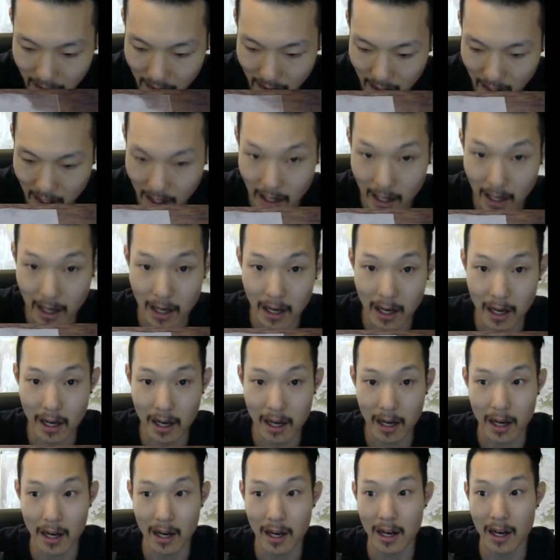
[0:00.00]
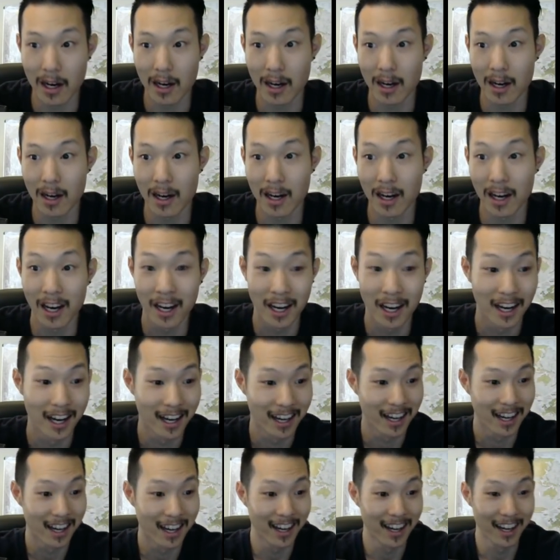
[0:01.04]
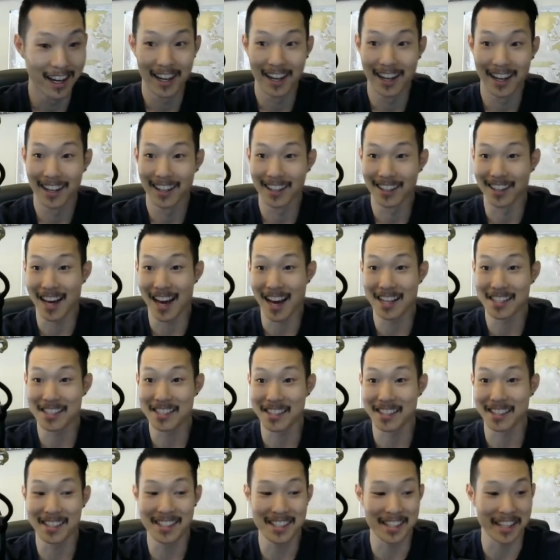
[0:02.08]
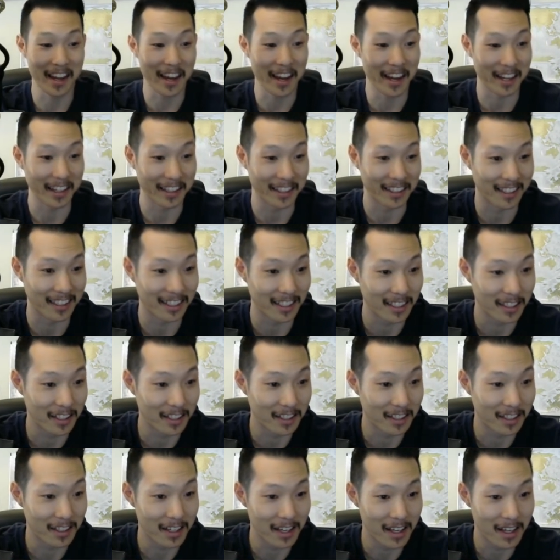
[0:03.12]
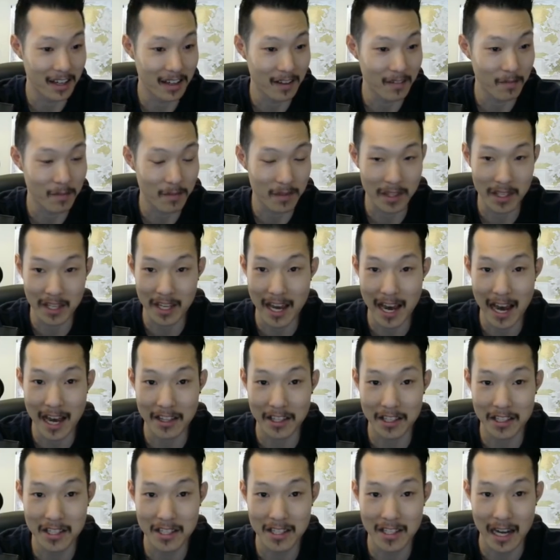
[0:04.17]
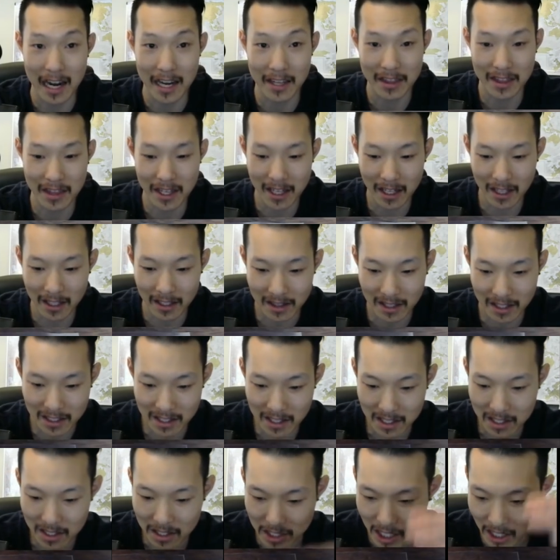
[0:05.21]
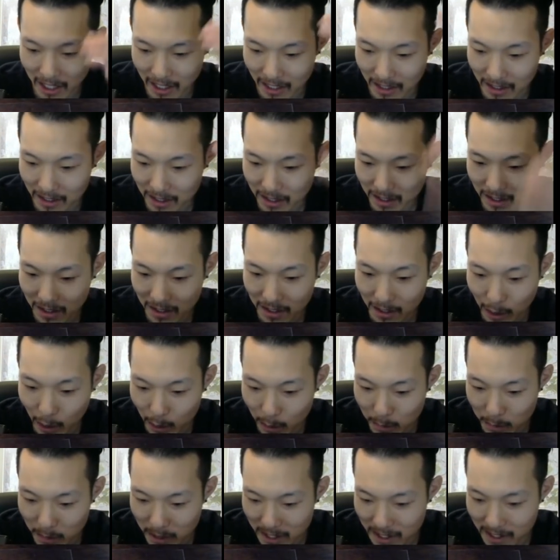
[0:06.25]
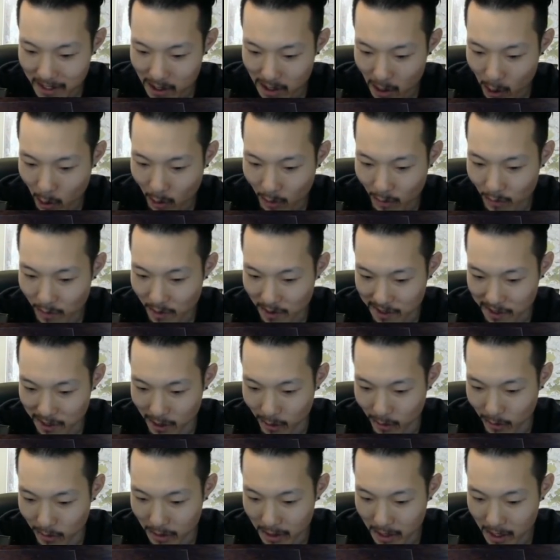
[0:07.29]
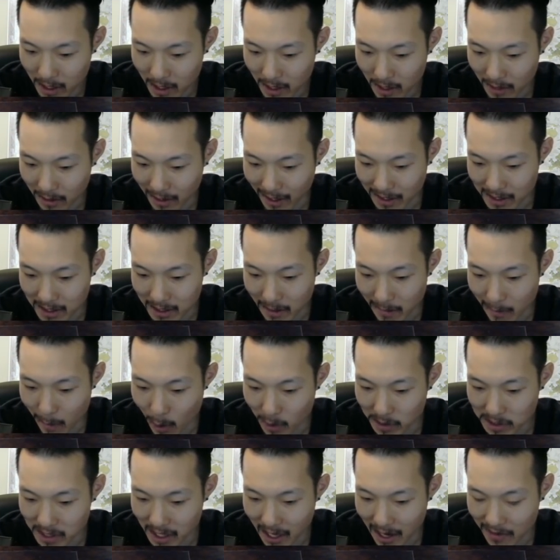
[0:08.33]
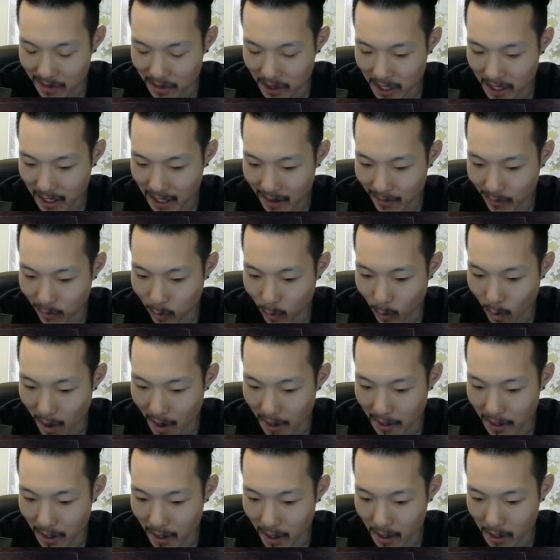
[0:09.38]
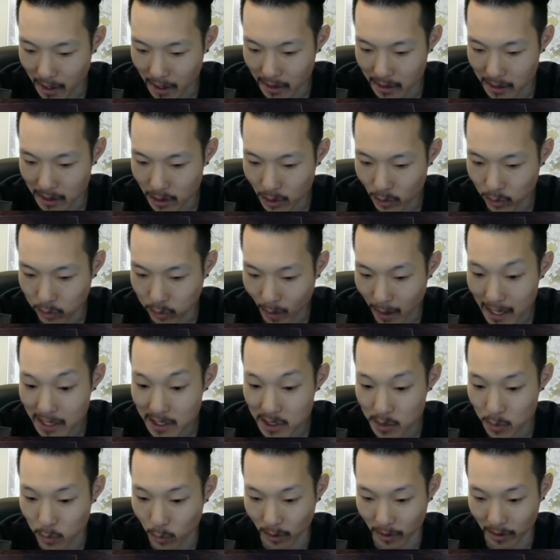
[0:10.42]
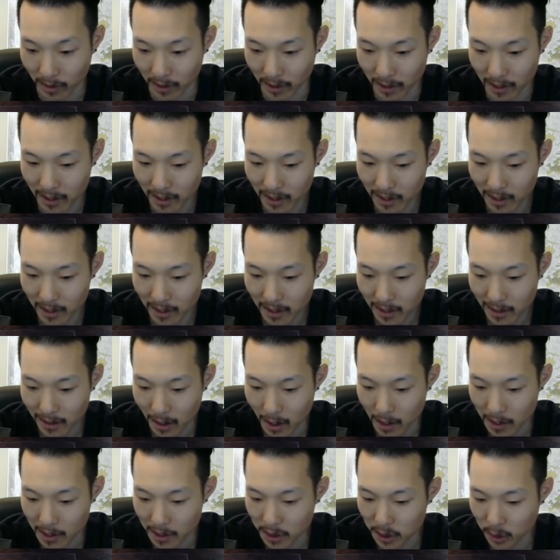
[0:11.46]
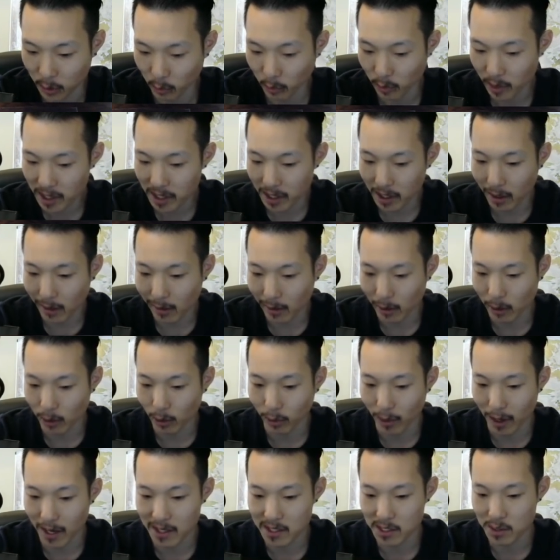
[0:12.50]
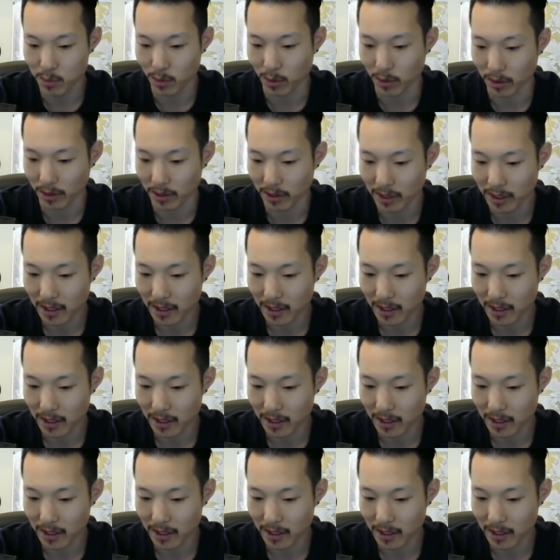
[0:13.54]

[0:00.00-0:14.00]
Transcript: Uh, that's insane. Yeah, this, I think this ticket could be its own video. That's the most I think I've won on a crossword, on a three dollar crossword.